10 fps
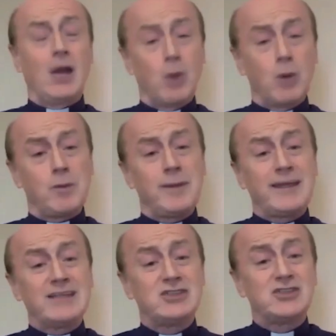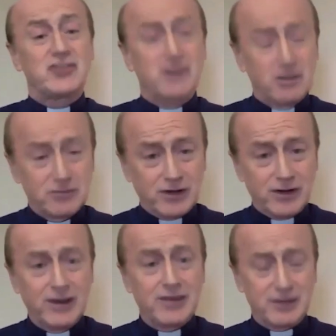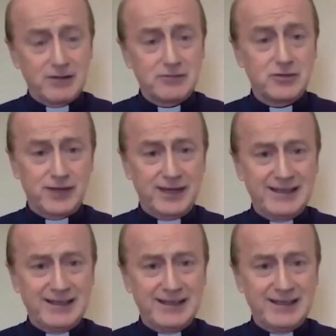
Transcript: And what we begin to discover, therefore,